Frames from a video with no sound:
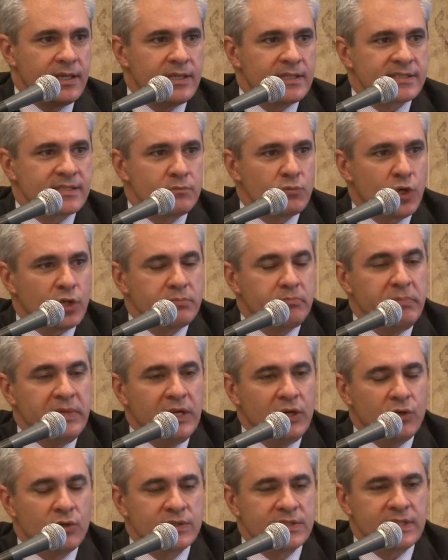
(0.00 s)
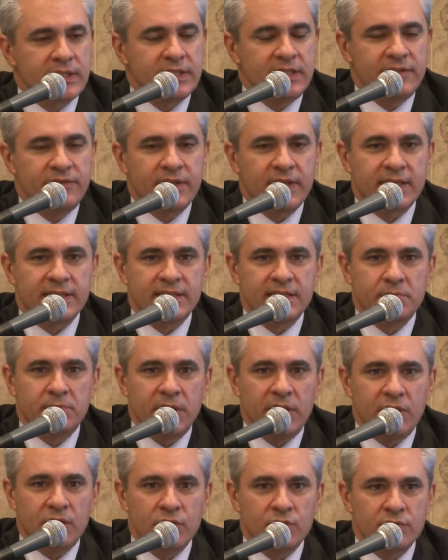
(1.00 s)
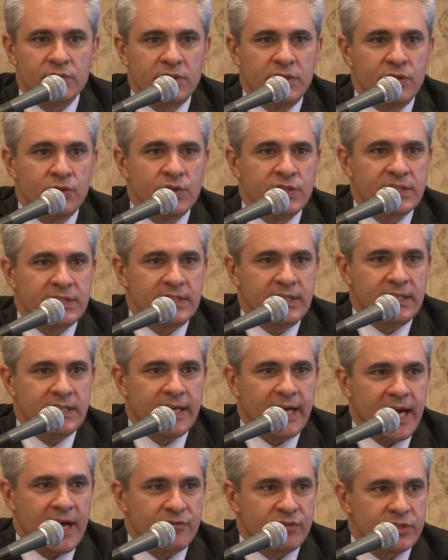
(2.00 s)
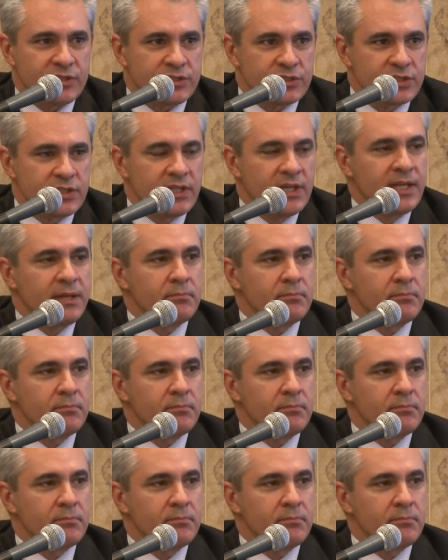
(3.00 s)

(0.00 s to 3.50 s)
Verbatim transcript: somewhat below, significantly below the O E C D average.